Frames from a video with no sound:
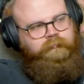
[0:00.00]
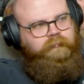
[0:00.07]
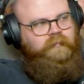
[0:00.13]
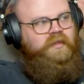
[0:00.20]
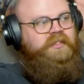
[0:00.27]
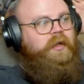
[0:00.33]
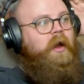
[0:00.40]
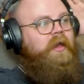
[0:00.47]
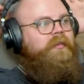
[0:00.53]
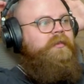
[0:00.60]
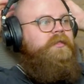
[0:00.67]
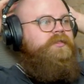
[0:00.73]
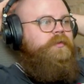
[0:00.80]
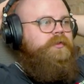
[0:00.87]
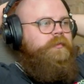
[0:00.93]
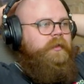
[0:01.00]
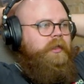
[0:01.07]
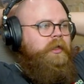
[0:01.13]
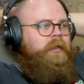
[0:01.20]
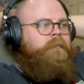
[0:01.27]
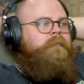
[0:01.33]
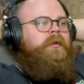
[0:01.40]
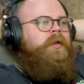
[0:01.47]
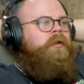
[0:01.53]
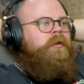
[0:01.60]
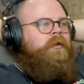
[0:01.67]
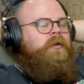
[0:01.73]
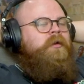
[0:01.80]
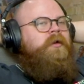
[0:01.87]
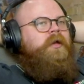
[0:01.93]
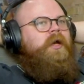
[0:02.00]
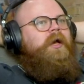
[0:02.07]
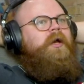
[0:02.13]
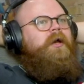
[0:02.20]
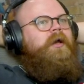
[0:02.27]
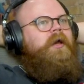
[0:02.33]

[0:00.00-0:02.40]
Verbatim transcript: So I think this one's really good. Uh,